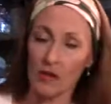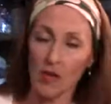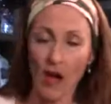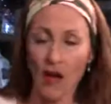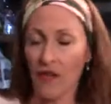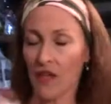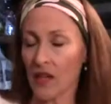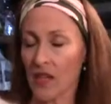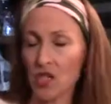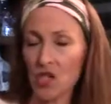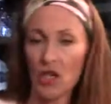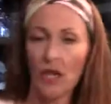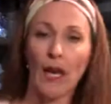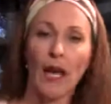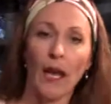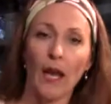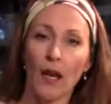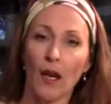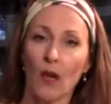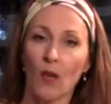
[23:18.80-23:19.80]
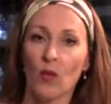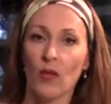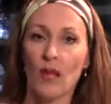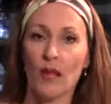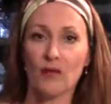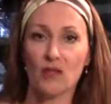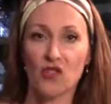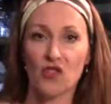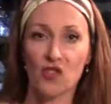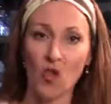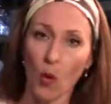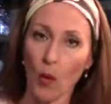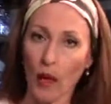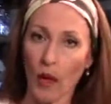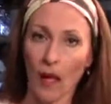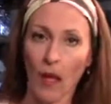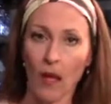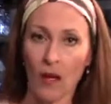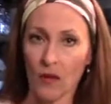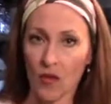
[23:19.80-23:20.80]
often as you can without
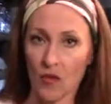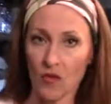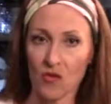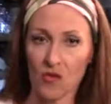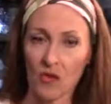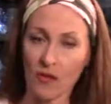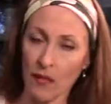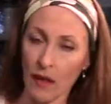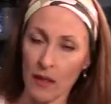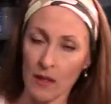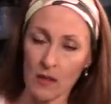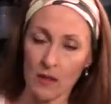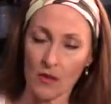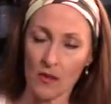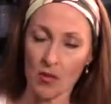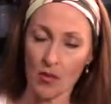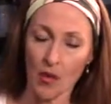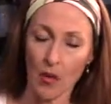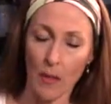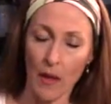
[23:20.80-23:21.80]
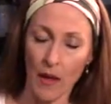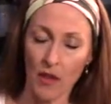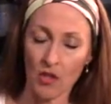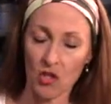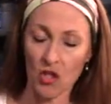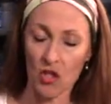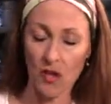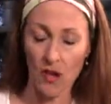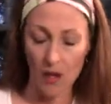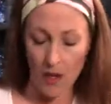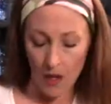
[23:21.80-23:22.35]
soaking those devices too much.